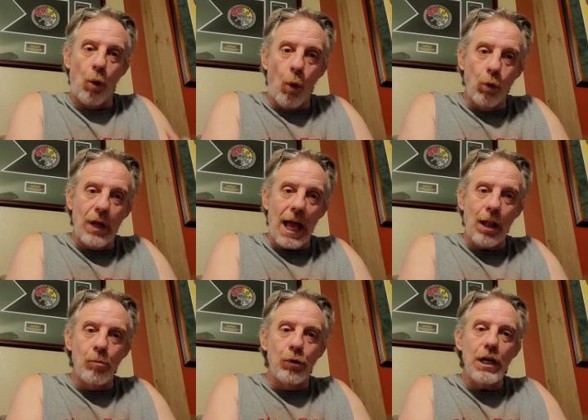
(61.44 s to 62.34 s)
old
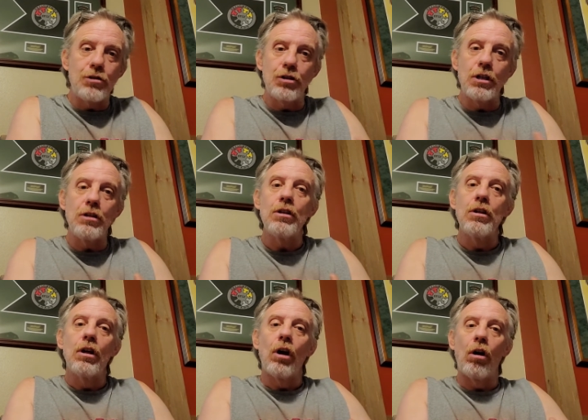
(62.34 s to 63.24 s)
calibration
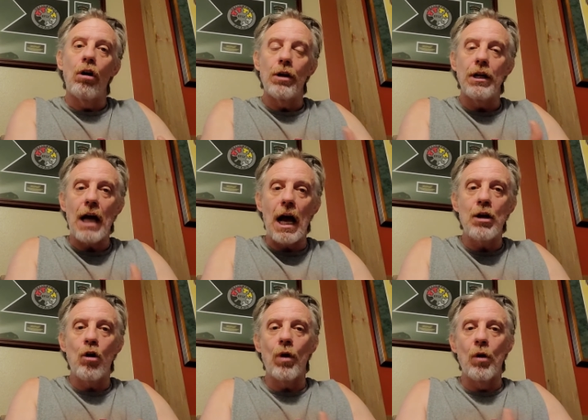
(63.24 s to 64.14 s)
on a dyno